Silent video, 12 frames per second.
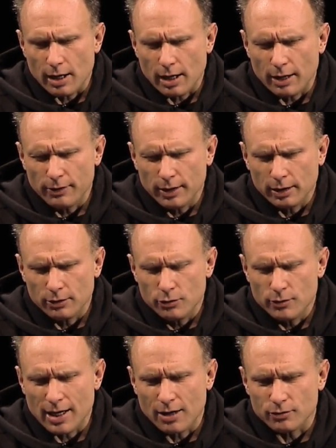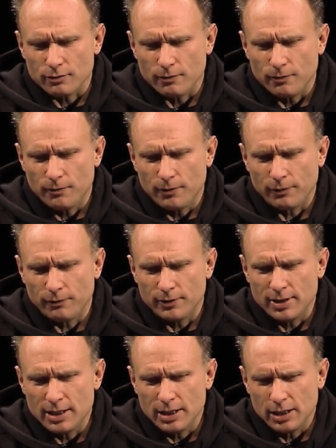I think in
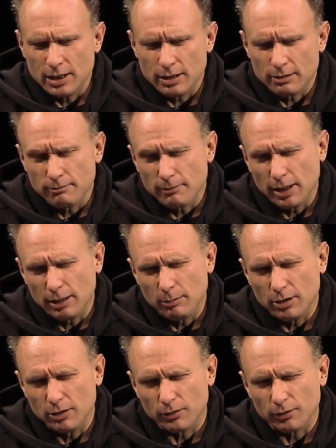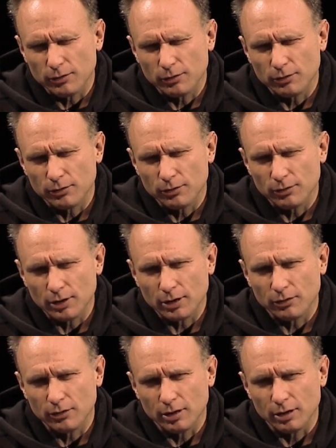2015, maybe or
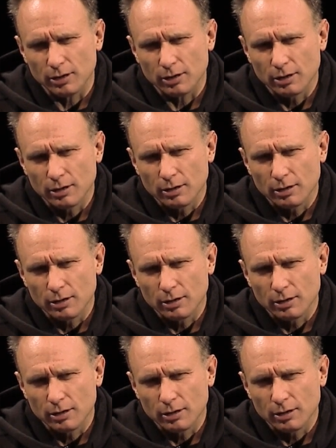16,